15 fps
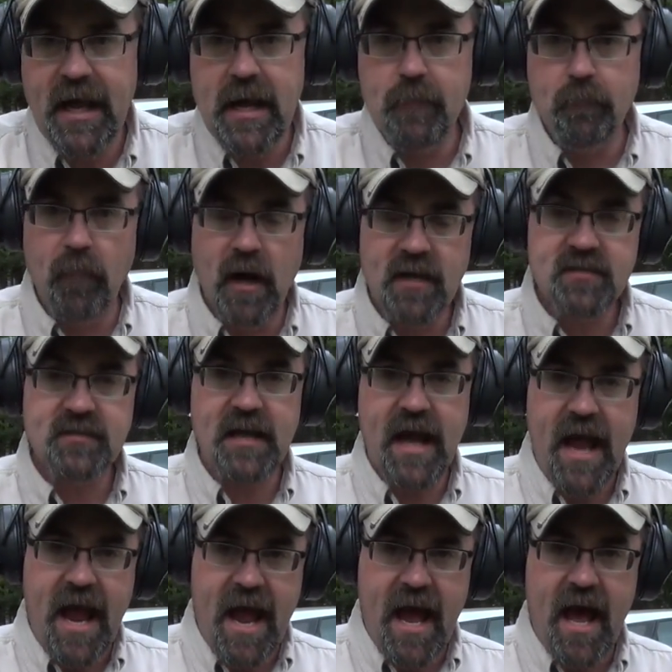a
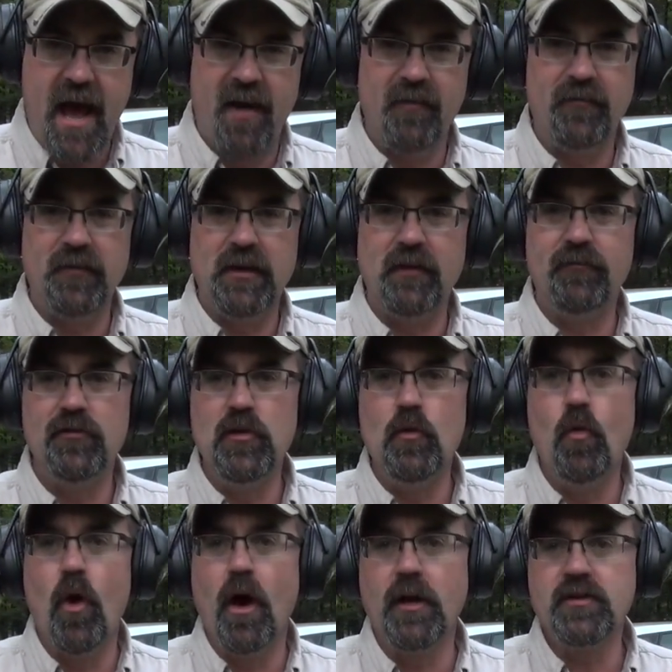must-have if you
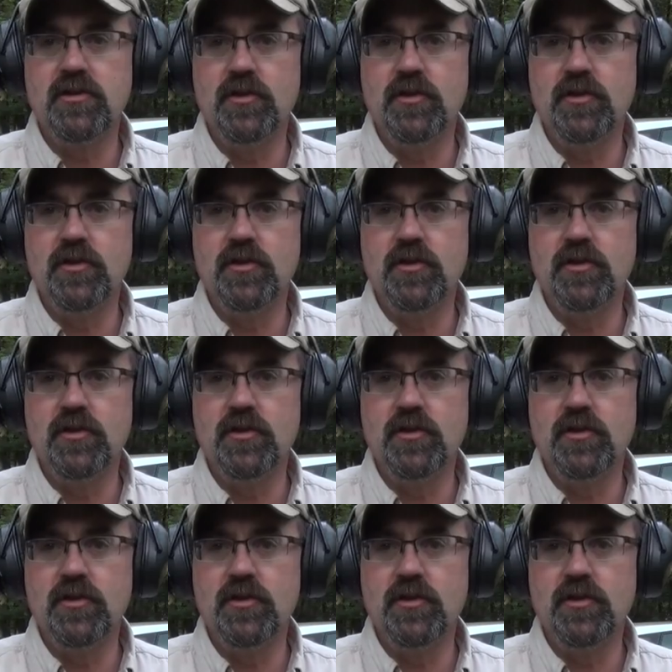want